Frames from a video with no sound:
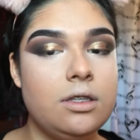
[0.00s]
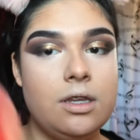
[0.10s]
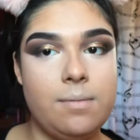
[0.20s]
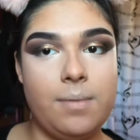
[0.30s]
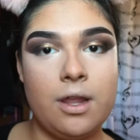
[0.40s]

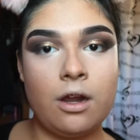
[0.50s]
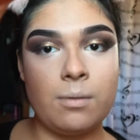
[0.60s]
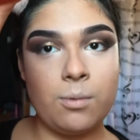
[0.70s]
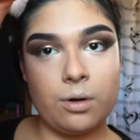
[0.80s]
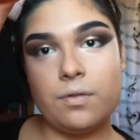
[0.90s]
dipping our
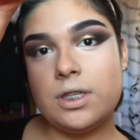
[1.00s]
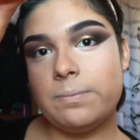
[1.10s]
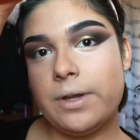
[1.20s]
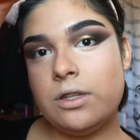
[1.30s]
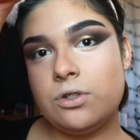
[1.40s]
Morphe
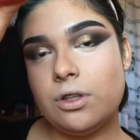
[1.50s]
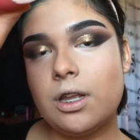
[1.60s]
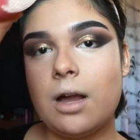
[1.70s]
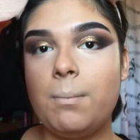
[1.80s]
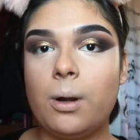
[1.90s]
sponge, and
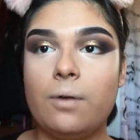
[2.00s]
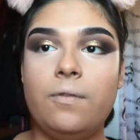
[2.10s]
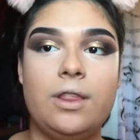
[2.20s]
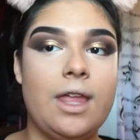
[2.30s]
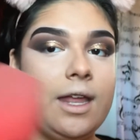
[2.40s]
look how
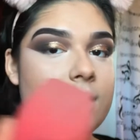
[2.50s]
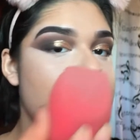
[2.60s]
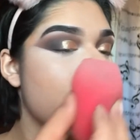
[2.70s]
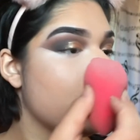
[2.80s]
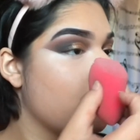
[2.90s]
perfect that is,